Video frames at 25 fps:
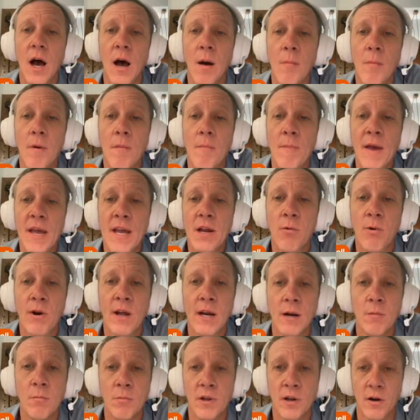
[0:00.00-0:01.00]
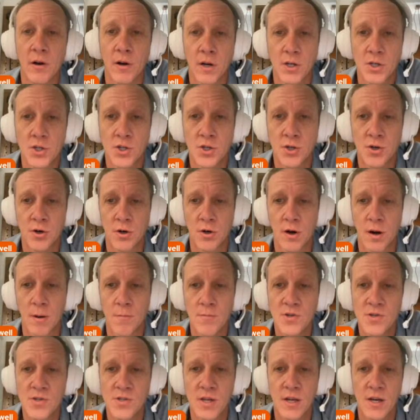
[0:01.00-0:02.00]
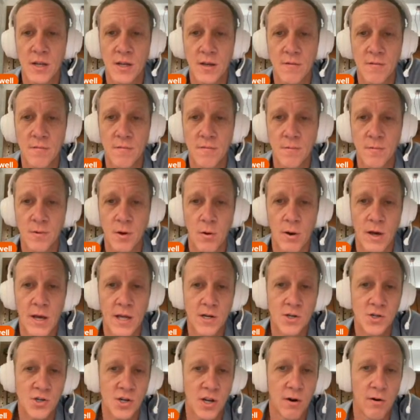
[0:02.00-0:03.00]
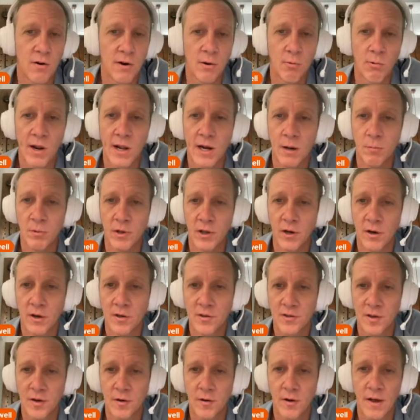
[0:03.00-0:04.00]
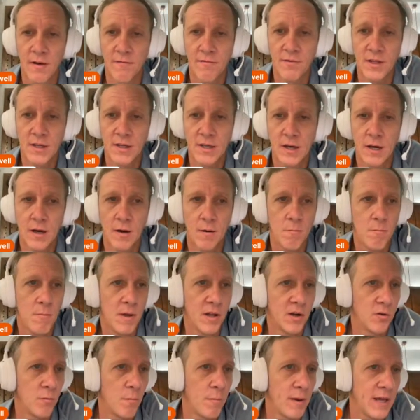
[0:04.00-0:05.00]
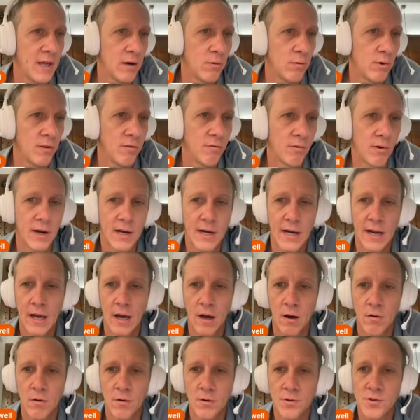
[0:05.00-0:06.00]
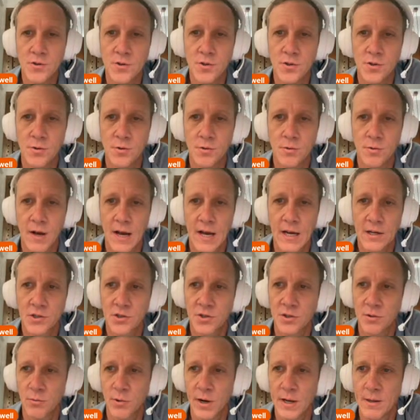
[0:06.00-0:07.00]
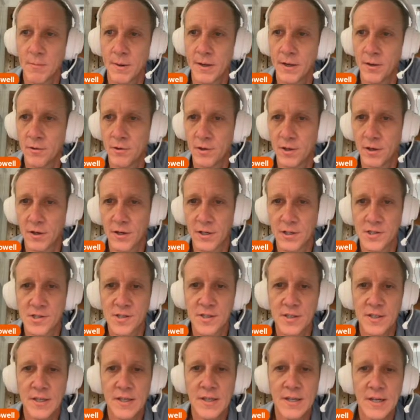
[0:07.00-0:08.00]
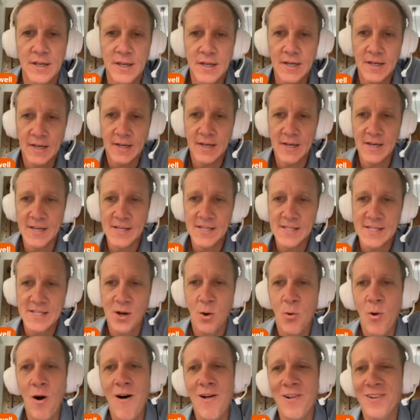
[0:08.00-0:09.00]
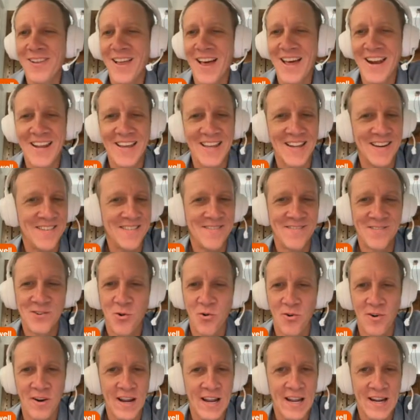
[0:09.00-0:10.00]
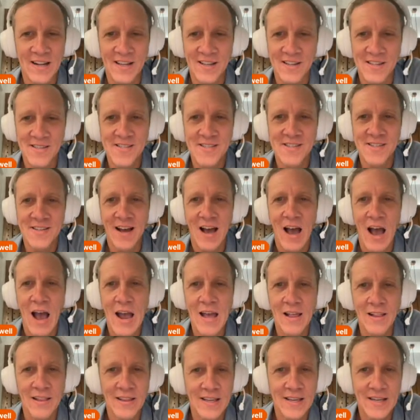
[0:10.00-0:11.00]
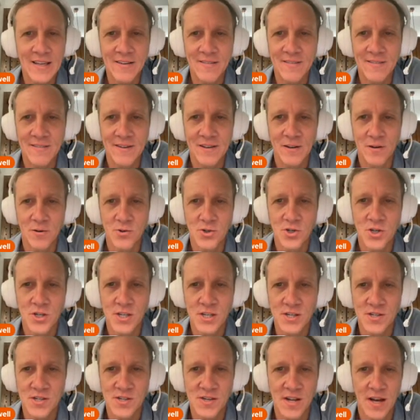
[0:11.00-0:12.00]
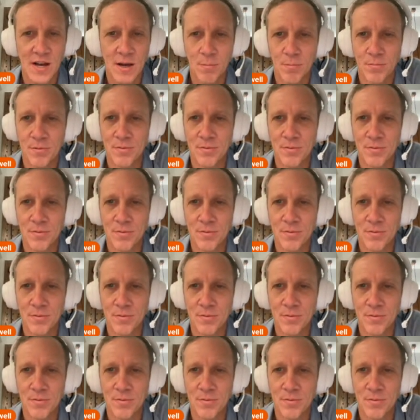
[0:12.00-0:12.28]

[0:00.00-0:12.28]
Make random lyrics. Sure. I'm just going to go ahead and generate random lyrics. I don't have the mental bandwidth right now to actually write my own lyrics. So I'll let it create its highly, cheesed up